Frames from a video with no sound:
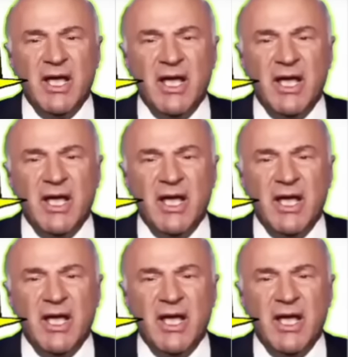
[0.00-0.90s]

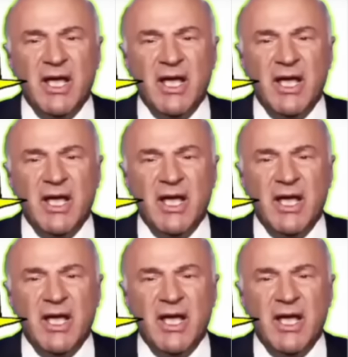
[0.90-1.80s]

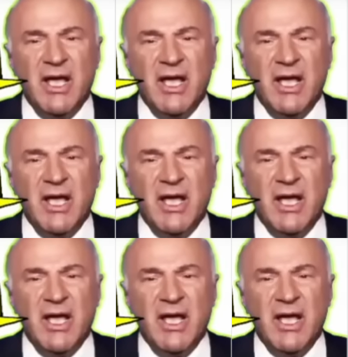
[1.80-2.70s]

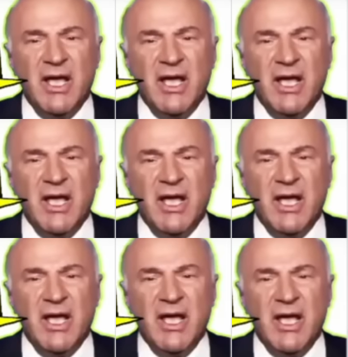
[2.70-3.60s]

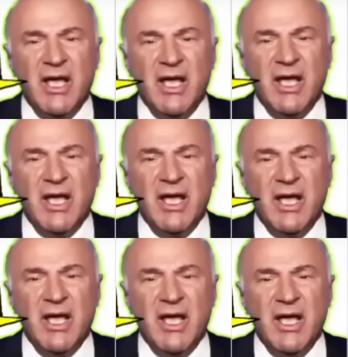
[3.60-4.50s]

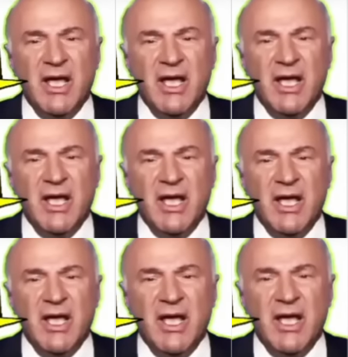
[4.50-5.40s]
(not speaking)